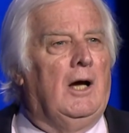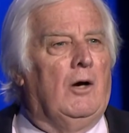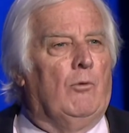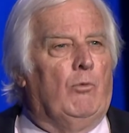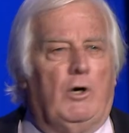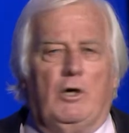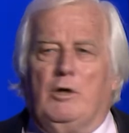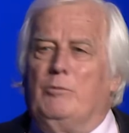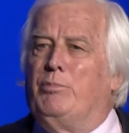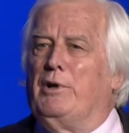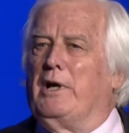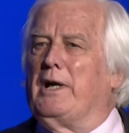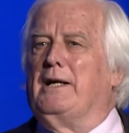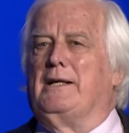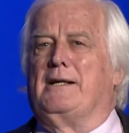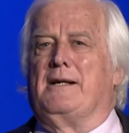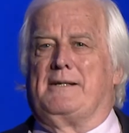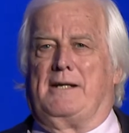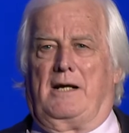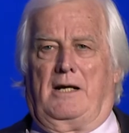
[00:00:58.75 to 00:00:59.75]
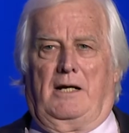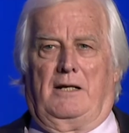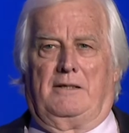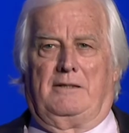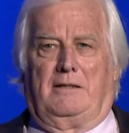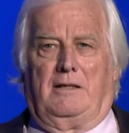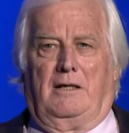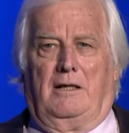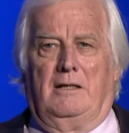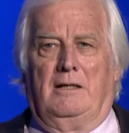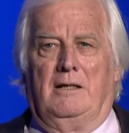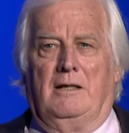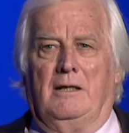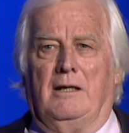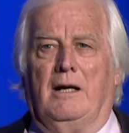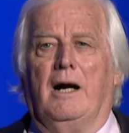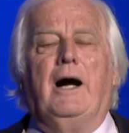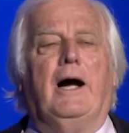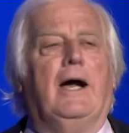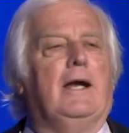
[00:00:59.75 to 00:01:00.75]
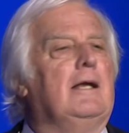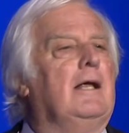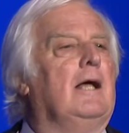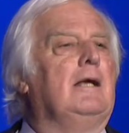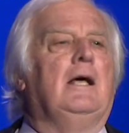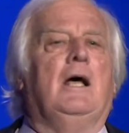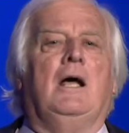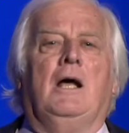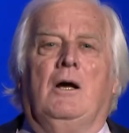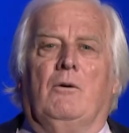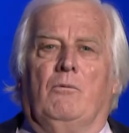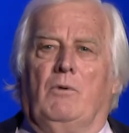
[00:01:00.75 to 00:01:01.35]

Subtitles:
will bring a disaster and that we